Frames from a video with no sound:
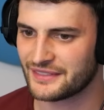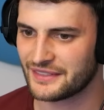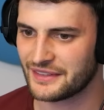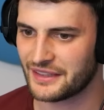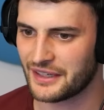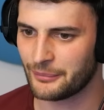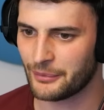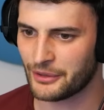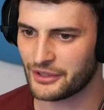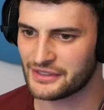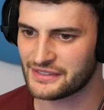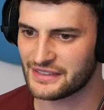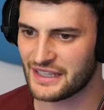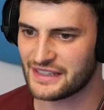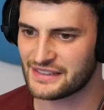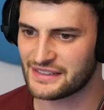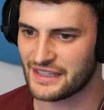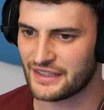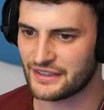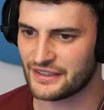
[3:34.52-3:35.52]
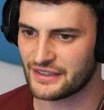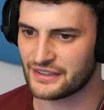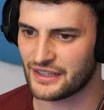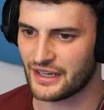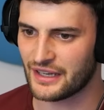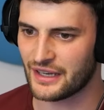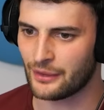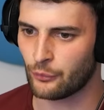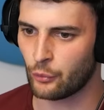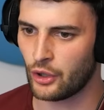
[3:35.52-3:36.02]
I'm not going to say it's anything.
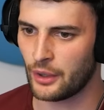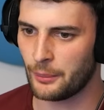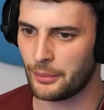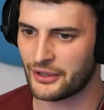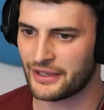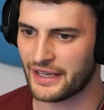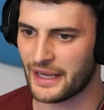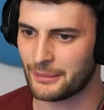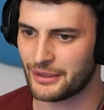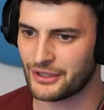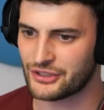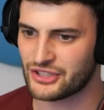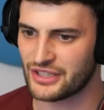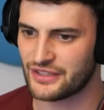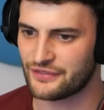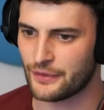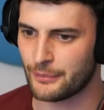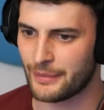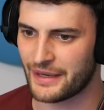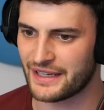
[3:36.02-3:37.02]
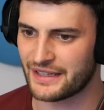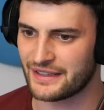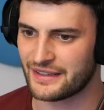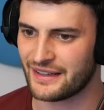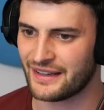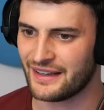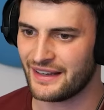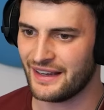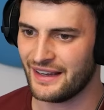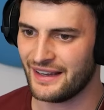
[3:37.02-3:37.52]
A water bucket MLG for me,
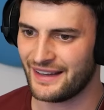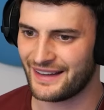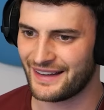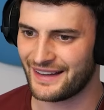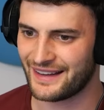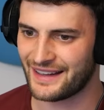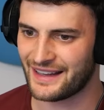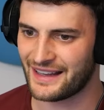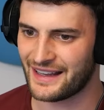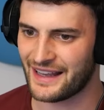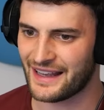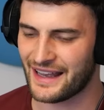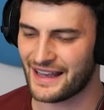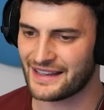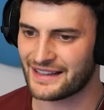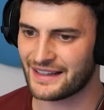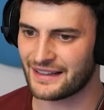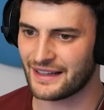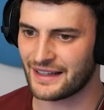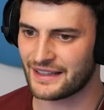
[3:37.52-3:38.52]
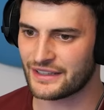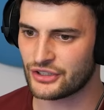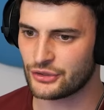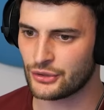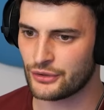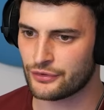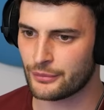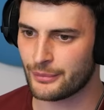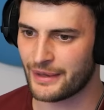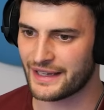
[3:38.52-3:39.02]
you can do
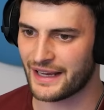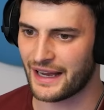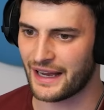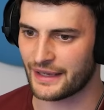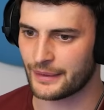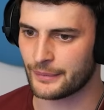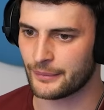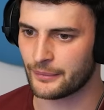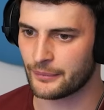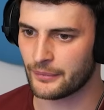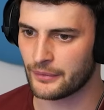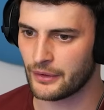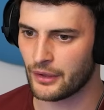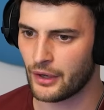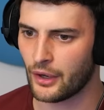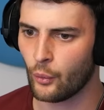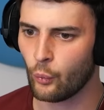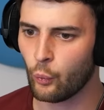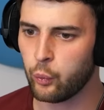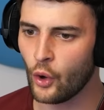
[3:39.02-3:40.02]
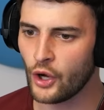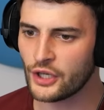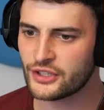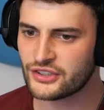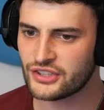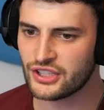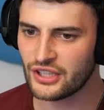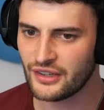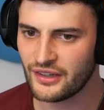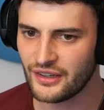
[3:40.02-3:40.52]
it from any height.
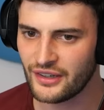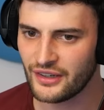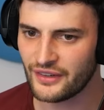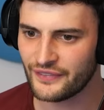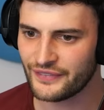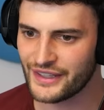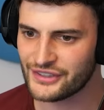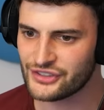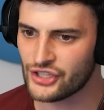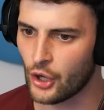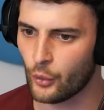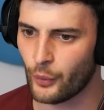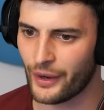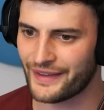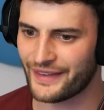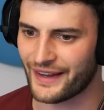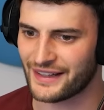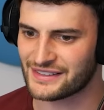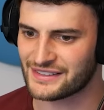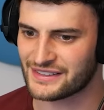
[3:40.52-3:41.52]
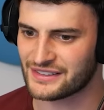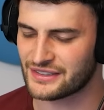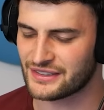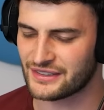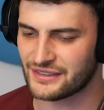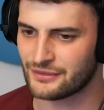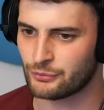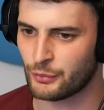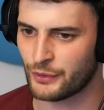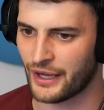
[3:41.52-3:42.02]
What? There's no way that's
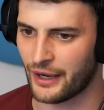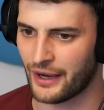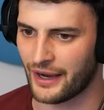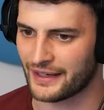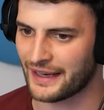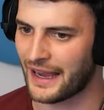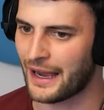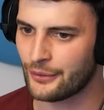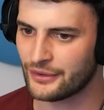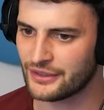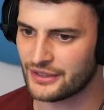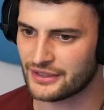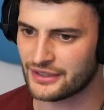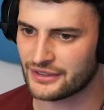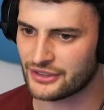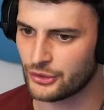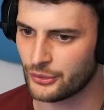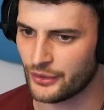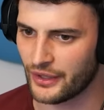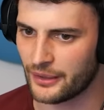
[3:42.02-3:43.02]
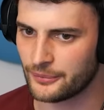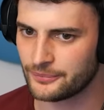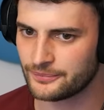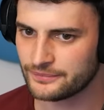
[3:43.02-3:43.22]
without hacker. How can you do that?